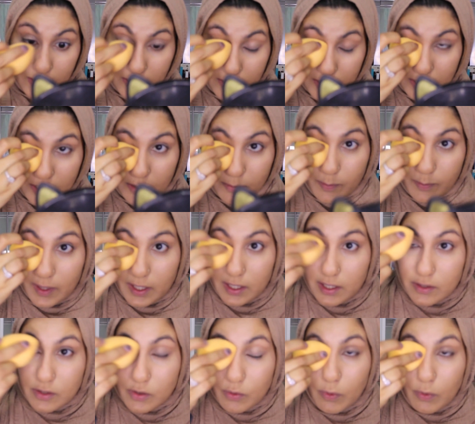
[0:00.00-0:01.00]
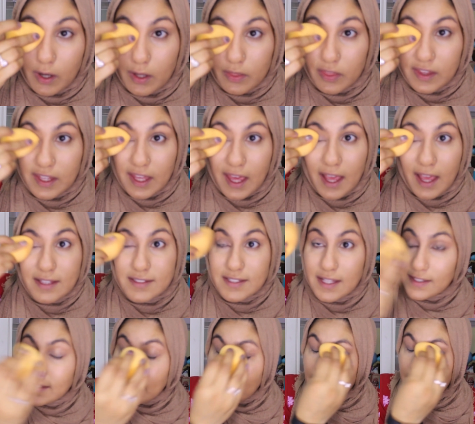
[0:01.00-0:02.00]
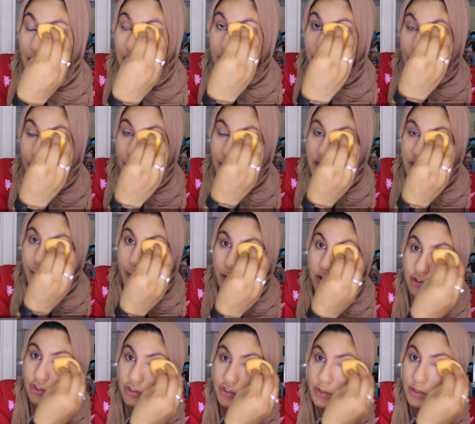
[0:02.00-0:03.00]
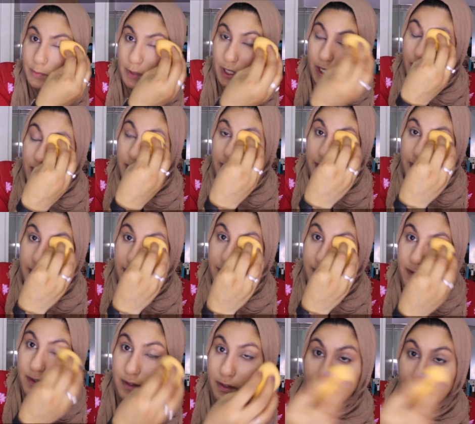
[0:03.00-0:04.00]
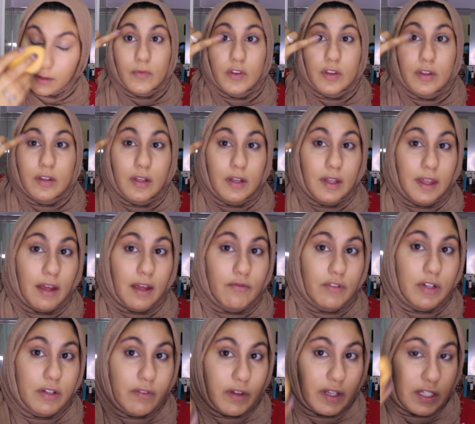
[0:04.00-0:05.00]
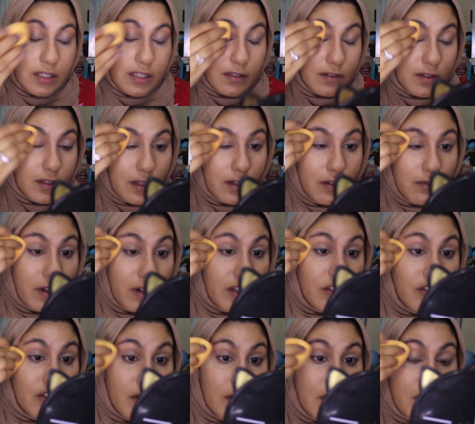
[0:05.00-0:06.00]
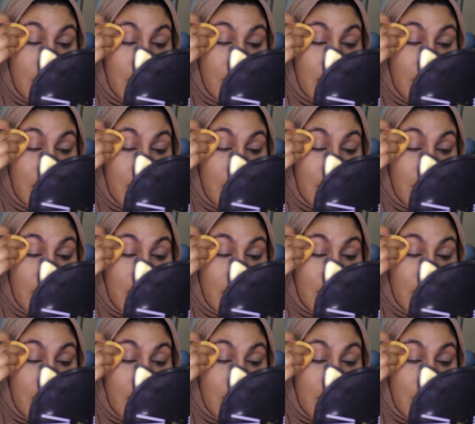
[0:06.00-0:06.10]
little bit to the excess that I have on my sponge onto my eyelids to get rid of any discoloration.